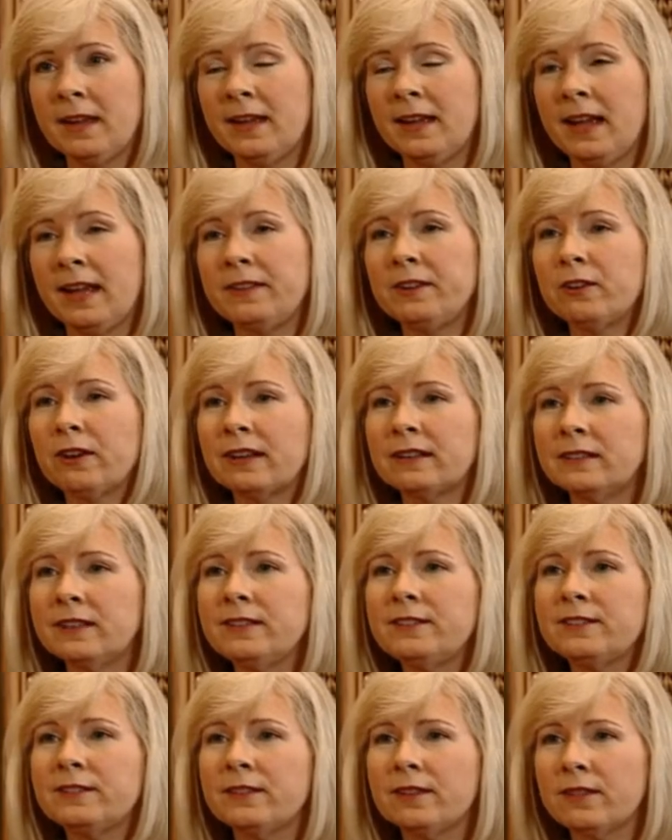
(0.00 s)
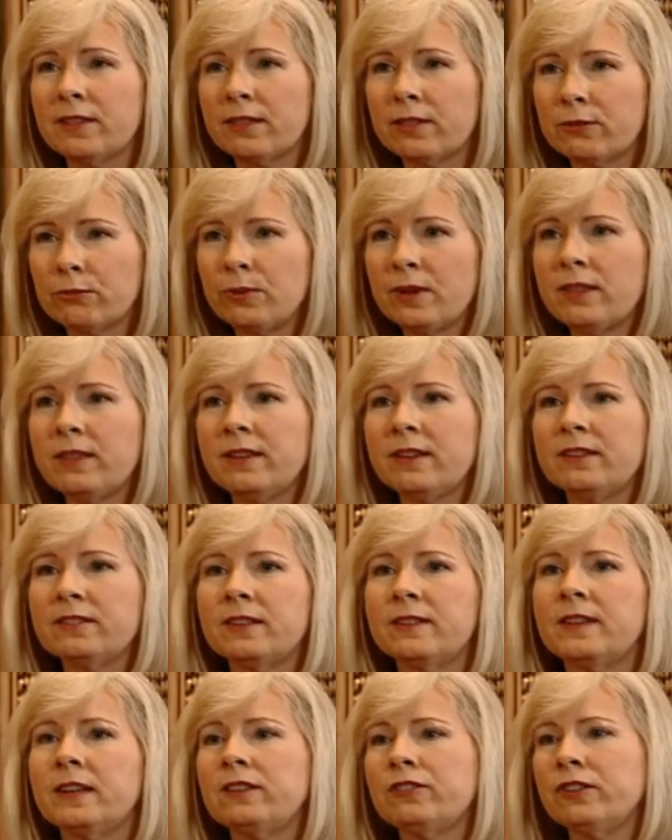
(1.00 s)
And there are at least 3 things
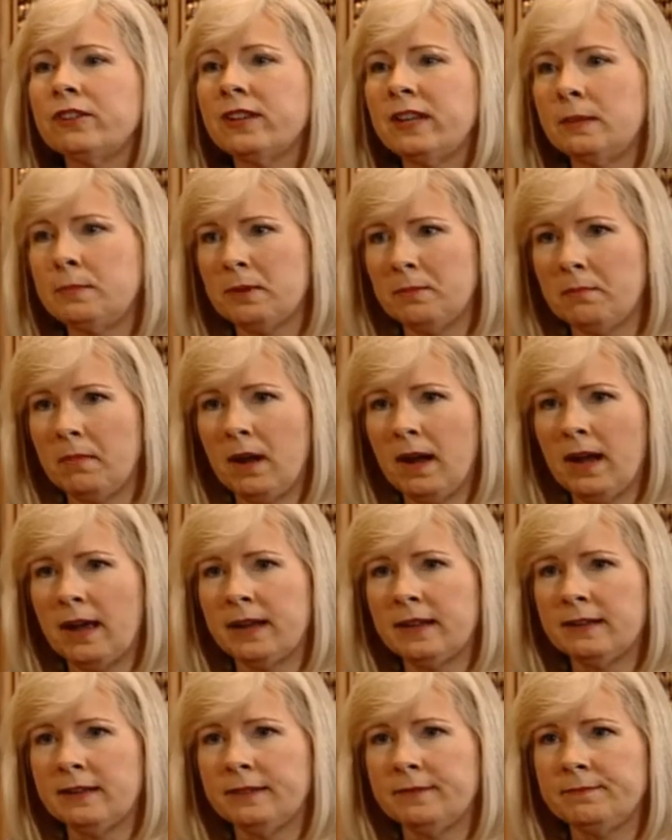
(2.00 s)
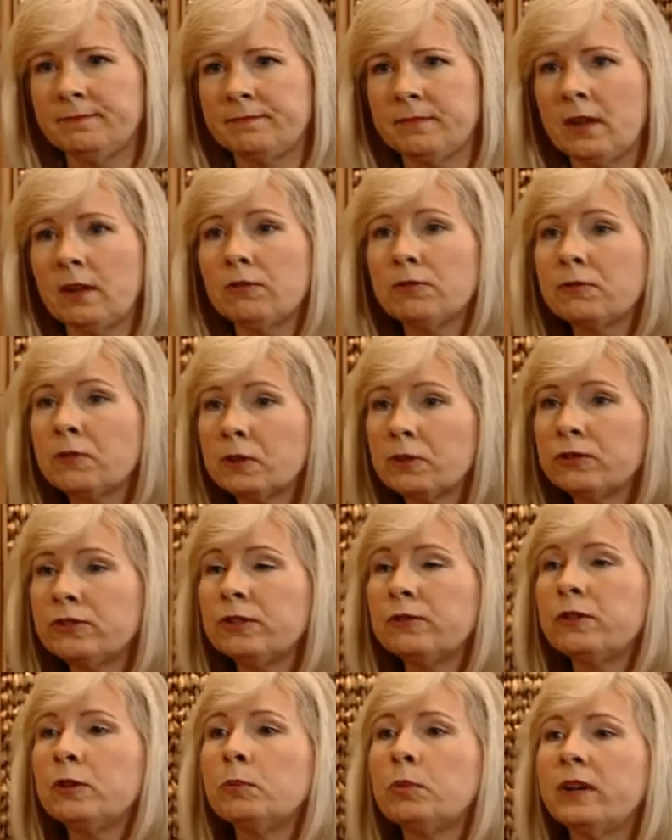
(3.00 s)
that they should keep in mind. First,
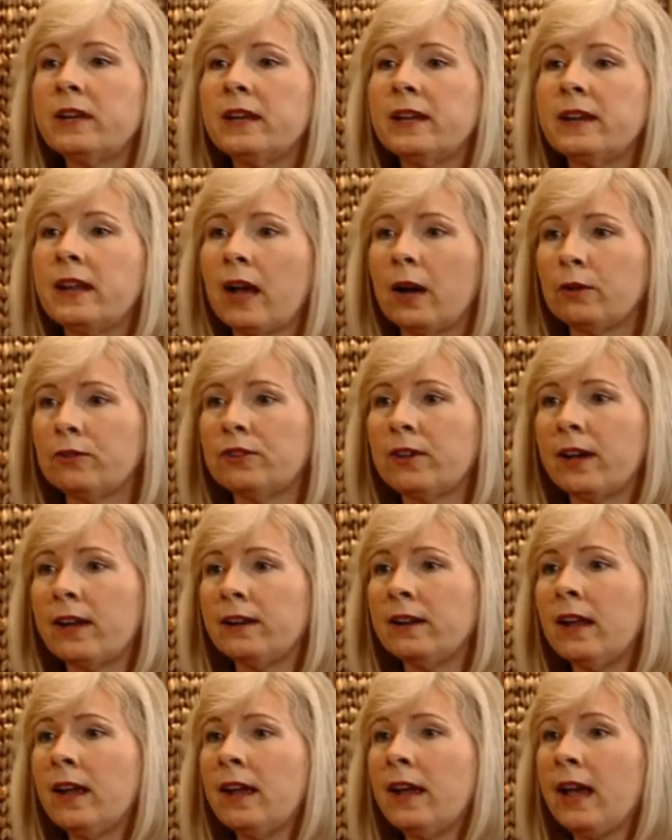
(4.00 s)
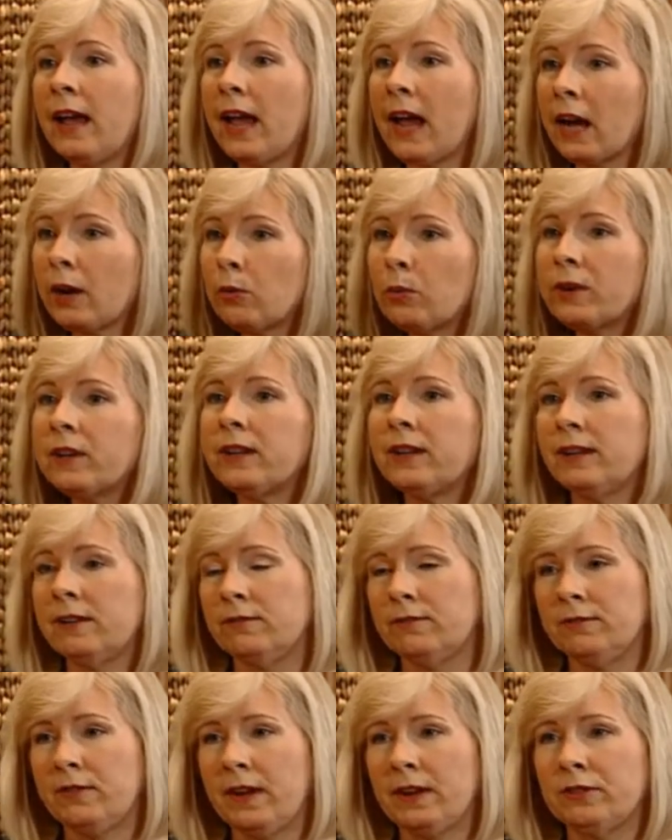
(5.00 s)
if you bring in outside equity
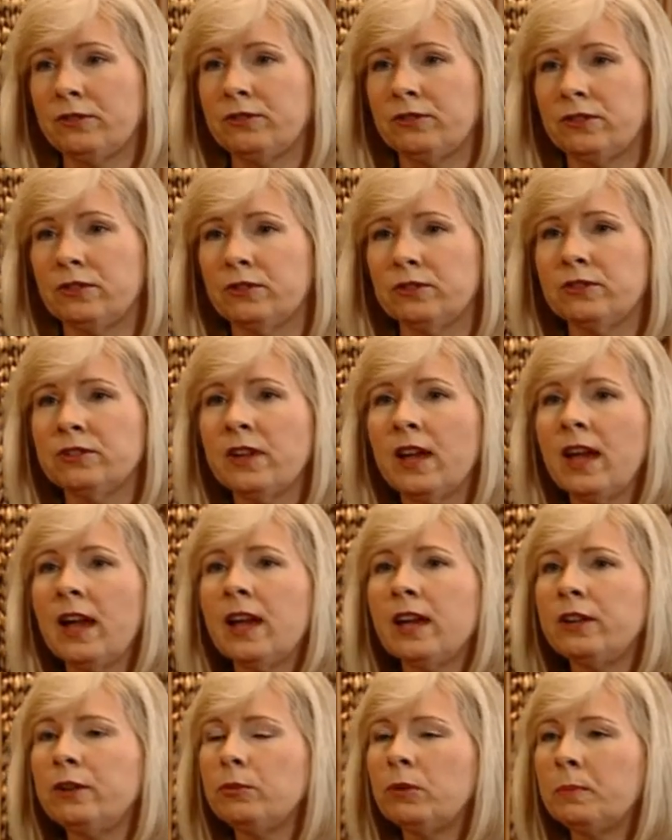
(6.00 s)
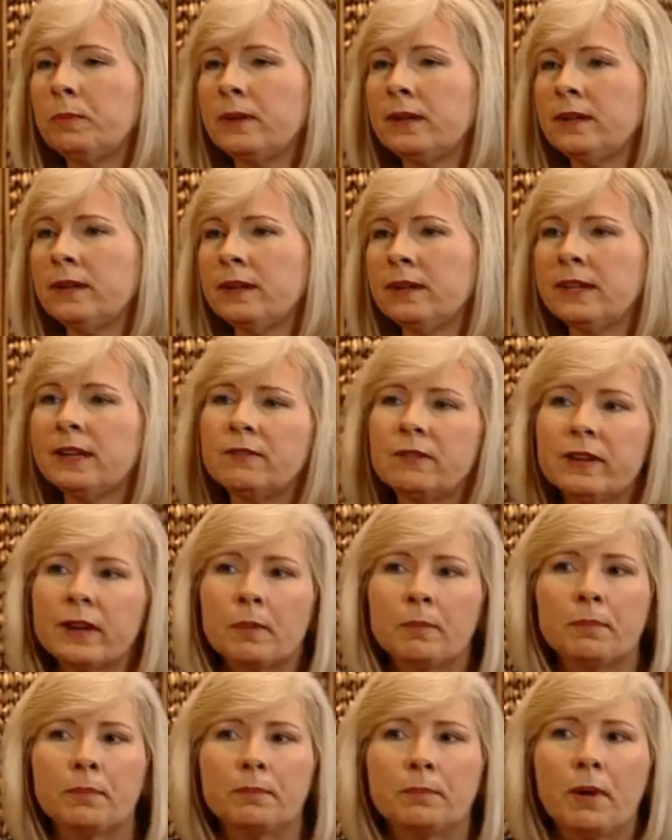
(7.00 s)
investors, you will be giving
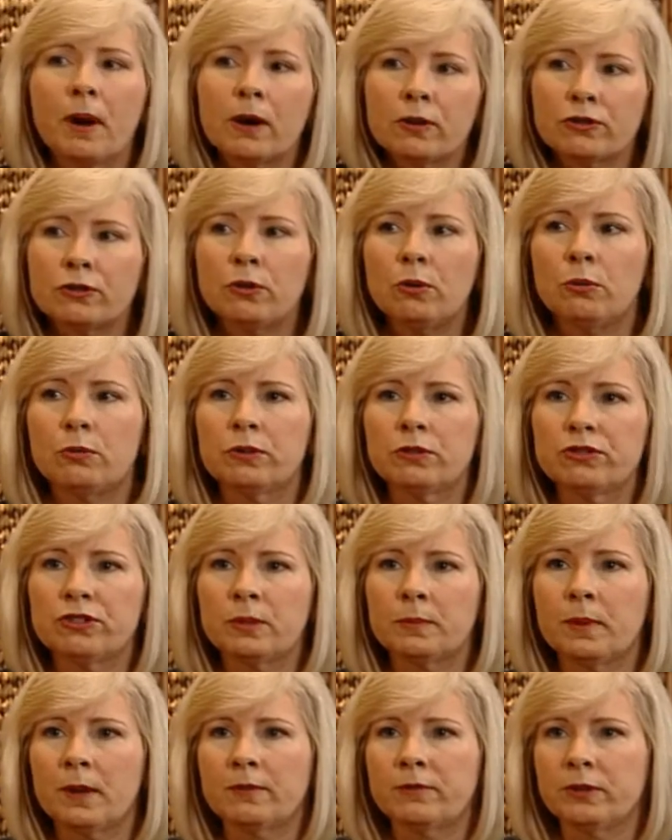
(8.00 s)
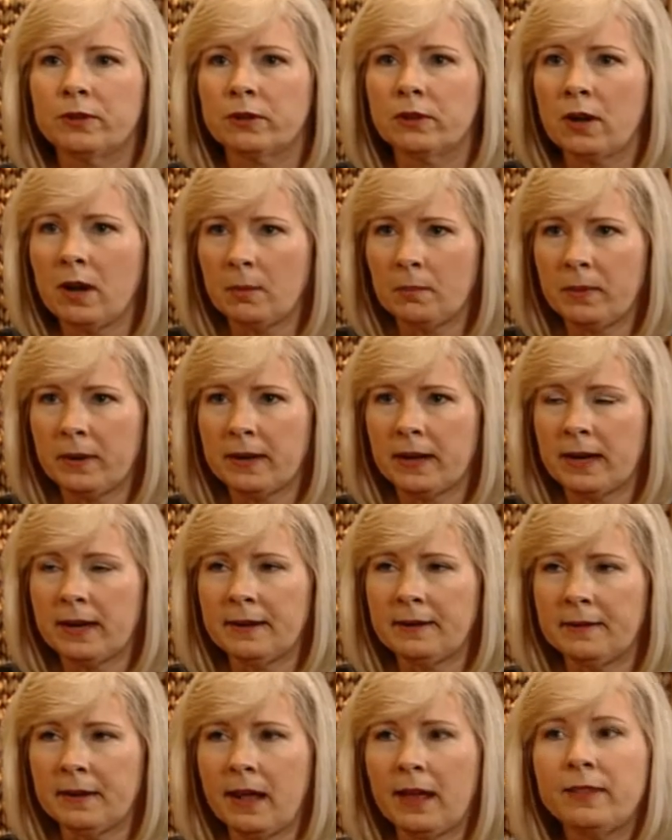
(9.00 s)
up partial ownership of your
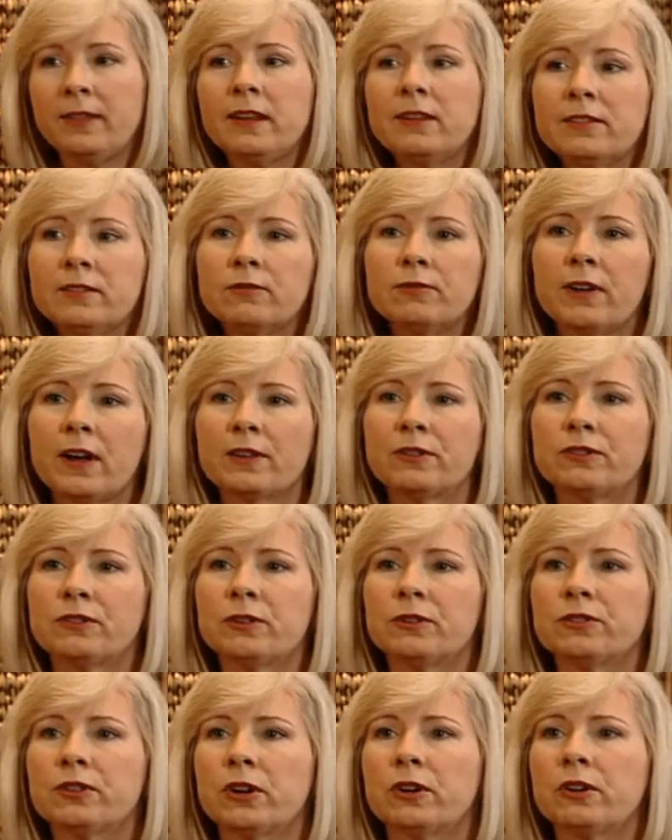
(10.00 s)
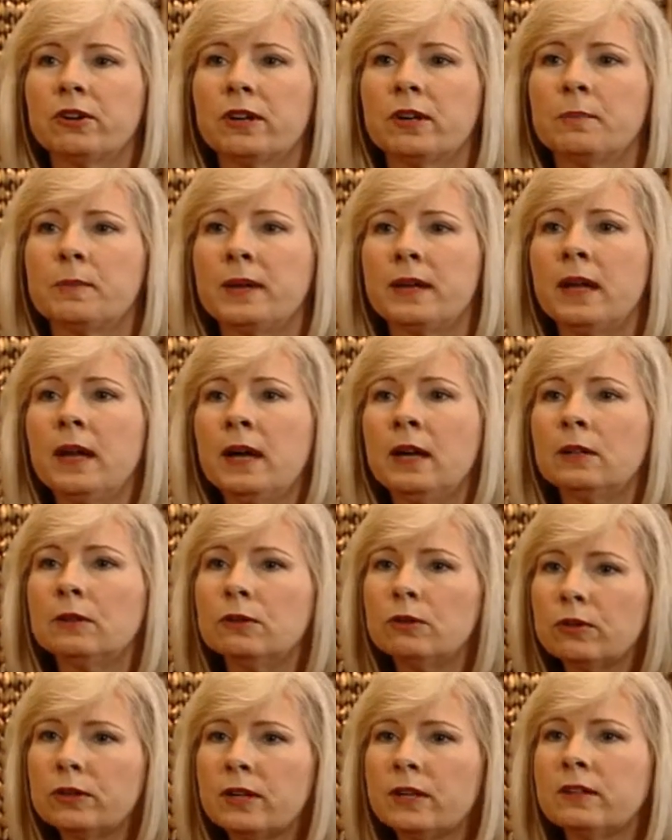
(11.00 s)
company. And these investors are going to be
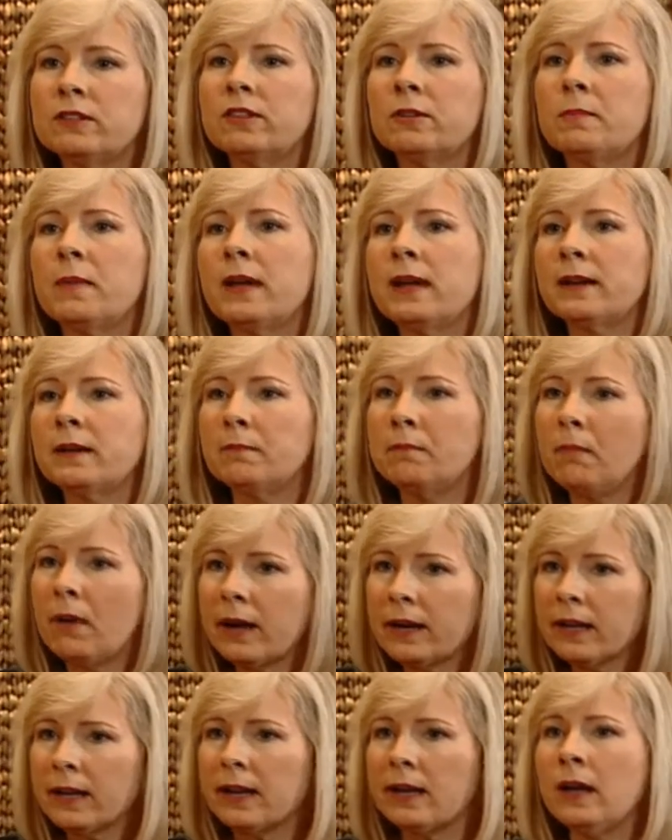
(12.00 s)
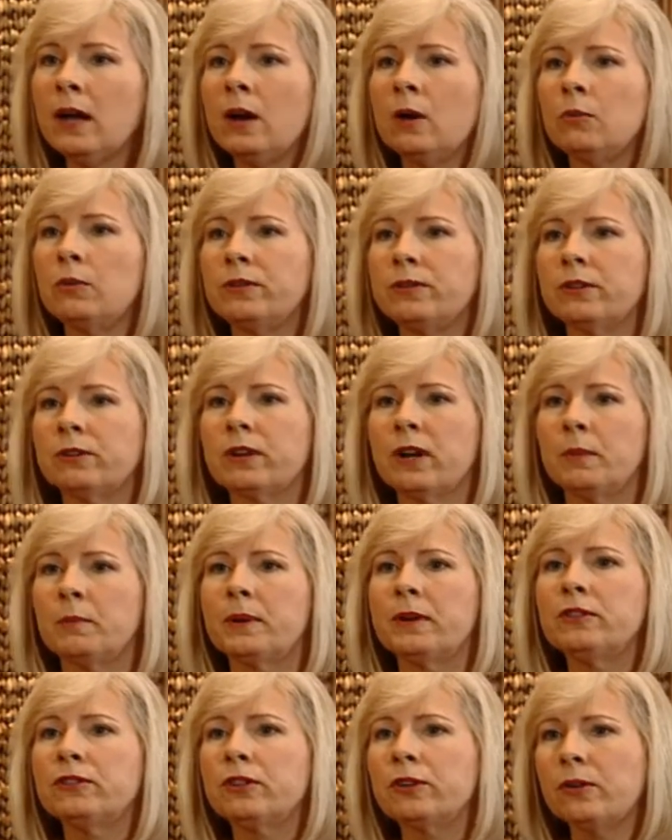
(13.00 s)
looking to make money with your
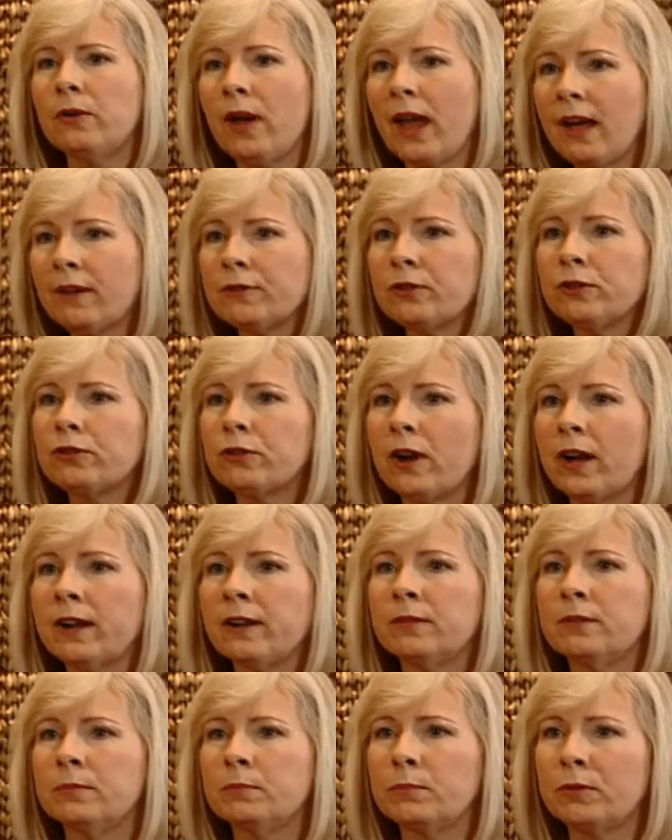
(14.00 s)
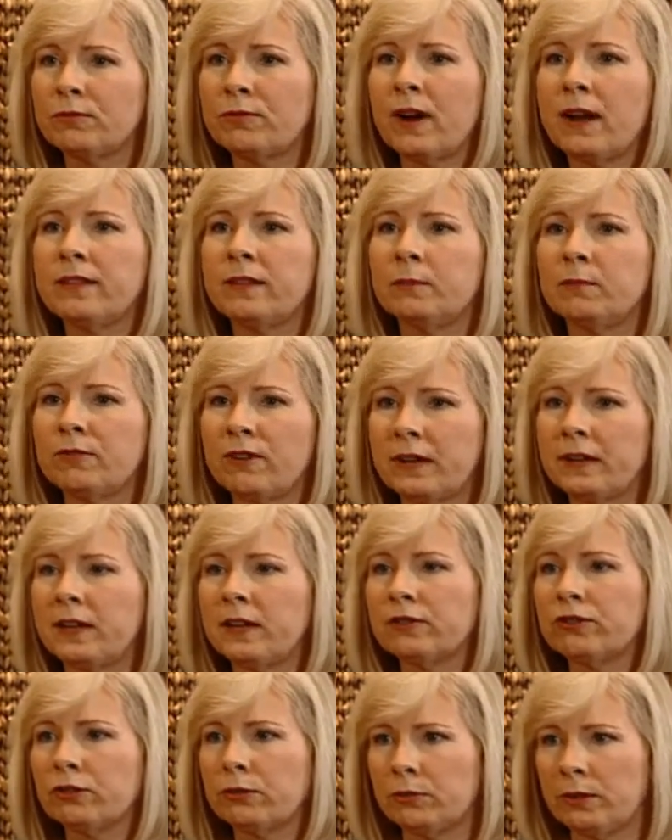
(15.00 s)
company, so you have to try to provide them
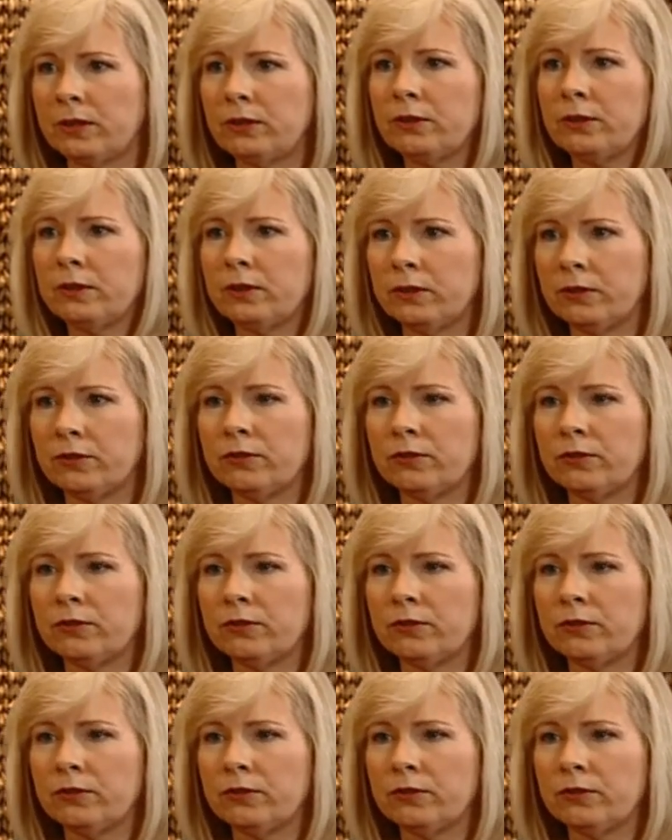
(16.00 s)
financial returns